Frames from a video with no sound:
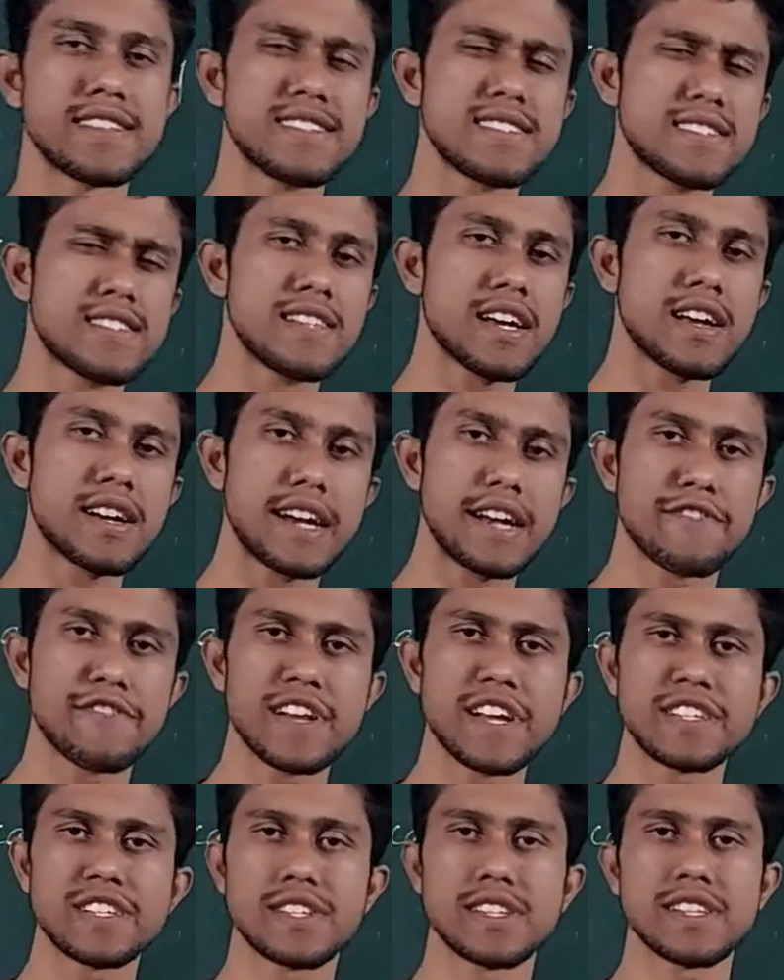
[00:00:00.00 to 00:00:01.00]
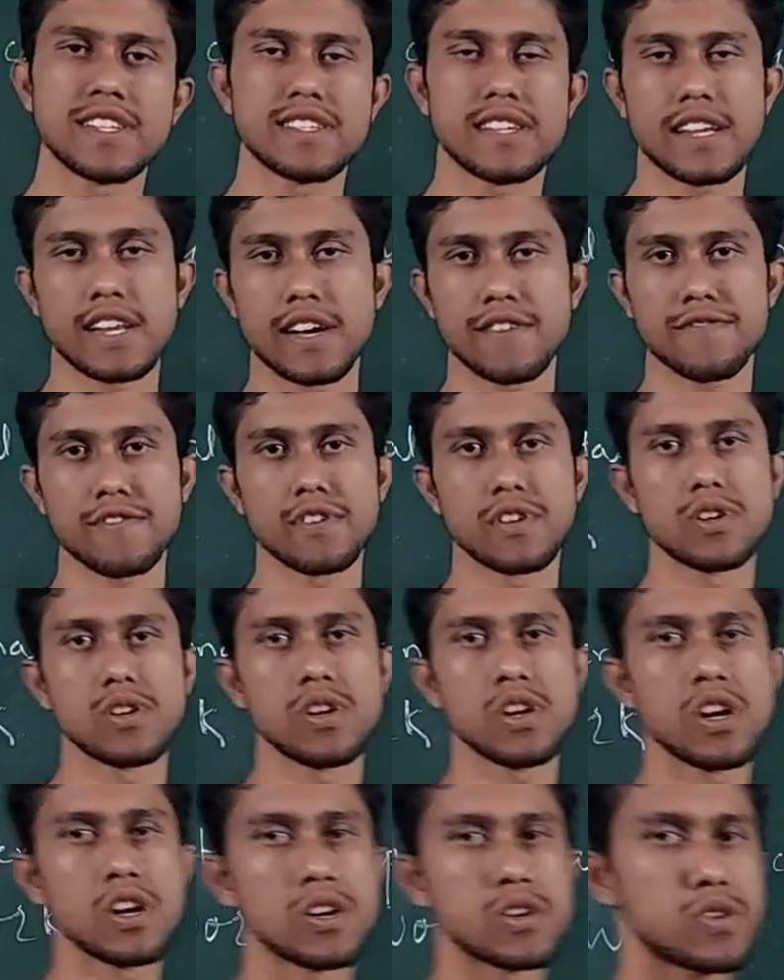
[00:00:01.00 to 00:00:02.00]
this is the definition is enough
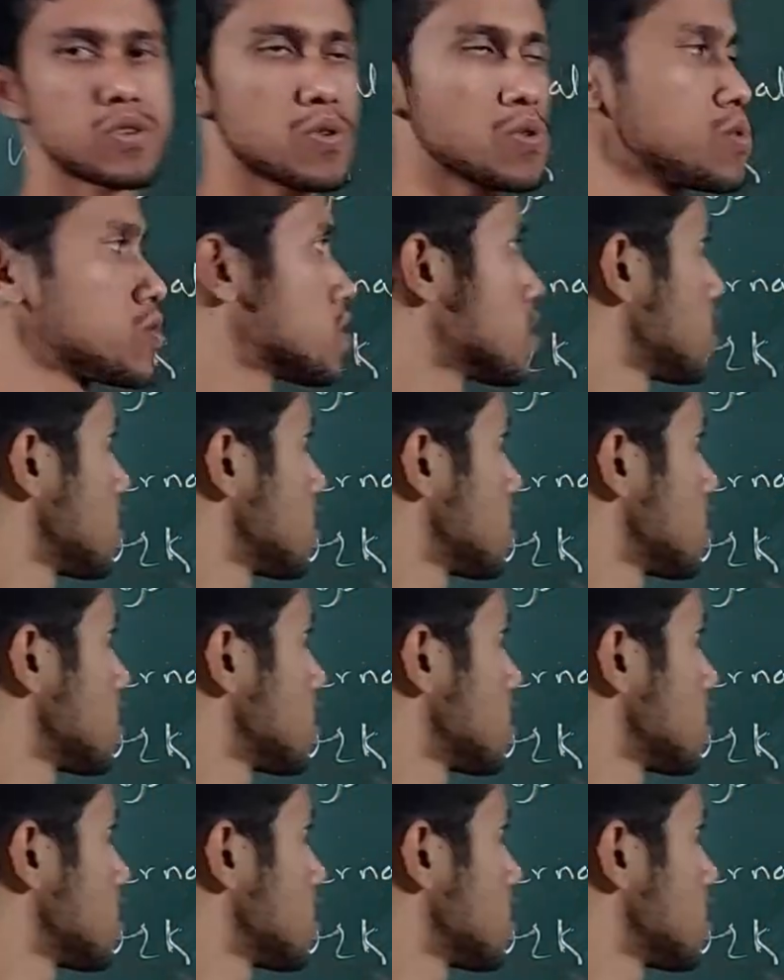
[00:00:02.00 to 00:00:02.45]
to